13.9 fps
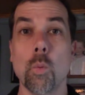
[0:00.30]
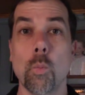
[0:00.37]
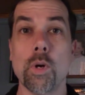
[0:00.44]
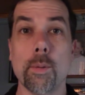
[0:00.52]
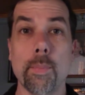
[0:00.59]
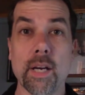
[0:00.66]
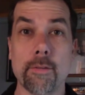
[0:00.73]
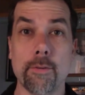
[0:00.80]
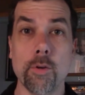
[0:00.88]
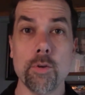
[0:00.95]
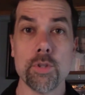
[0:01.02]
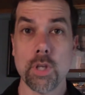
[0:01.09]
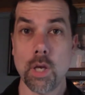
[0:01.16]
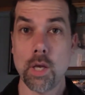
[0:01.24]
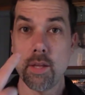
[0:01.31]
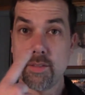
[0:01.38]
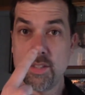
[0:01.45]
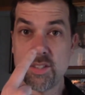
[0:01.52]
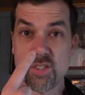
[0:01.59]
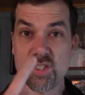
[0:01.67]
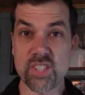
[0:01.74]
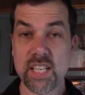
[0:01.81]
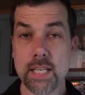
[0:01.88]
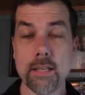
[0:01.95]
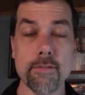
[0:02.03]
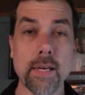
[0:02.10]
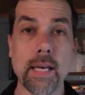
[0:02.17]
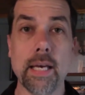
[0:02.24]
Welcome back folks. This is
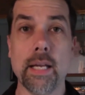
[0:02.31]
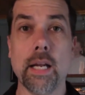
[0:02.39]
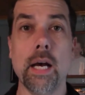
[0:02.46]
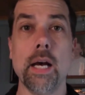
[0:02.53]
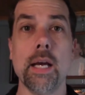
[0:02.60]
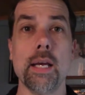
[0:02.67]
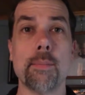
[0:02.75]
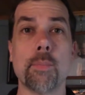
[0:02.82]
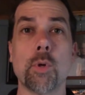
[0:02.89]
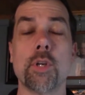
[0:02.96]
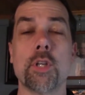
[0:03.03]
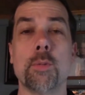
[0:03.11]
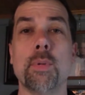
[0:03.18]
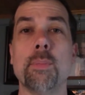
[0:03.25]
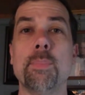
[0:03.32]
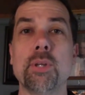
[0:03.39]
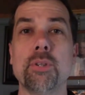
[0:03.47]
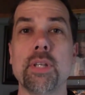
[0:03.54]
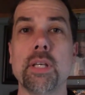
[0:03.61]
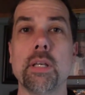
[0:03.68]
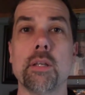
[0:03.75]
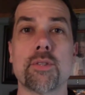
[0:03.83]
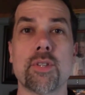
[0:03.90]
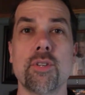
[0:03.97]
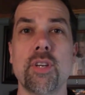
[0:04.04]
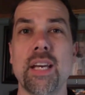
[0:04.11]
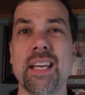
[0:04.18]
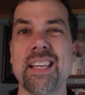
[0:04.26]
Steve and I am going to be building
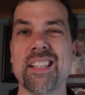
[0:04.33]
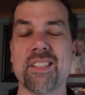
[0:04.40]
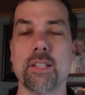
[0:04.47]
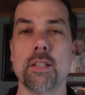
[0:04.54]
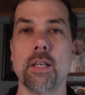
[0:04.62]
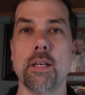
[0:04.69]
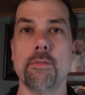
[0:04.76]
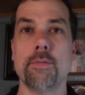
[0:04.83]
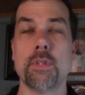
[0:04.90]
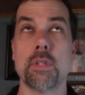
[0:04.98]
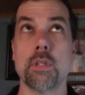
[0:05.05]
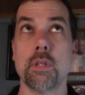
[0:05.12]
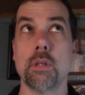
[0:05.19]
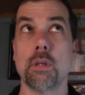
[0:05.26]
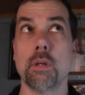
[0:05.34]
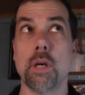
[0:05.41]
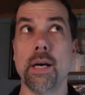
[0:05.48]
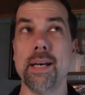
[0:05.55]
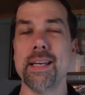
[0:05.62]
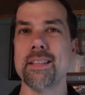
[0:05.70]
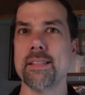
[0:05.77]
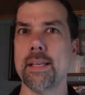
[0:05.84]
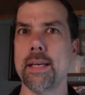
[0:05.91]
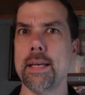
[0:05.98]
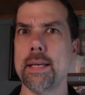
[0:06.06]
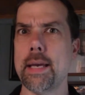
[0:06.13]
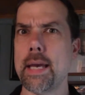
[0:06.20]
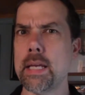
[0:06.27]
Sergey Kiselev's ISA
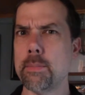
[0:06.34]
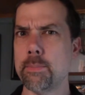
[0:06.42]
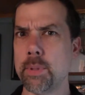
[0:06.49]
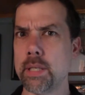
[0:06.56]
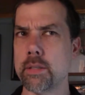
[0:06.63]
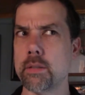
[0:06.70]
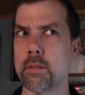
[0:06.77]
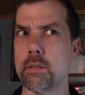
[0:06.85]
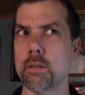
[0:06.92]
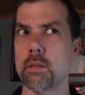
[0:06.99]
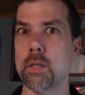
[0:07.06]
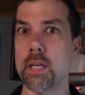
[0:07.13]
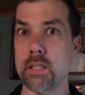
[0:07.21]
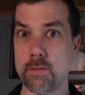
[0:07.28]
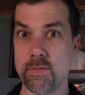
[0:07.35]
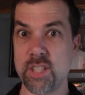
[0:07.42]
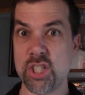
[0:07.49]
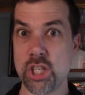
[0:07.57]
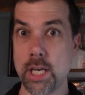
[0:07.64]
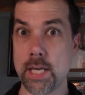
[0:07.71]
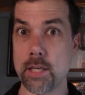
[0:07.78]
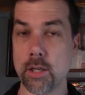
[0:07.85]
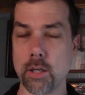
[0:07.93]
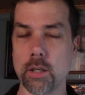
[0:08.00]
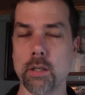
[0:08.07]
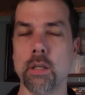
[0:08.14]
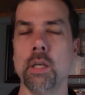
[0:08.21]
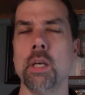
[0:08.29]
8-bit SVGA
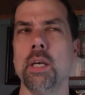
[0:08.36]
card.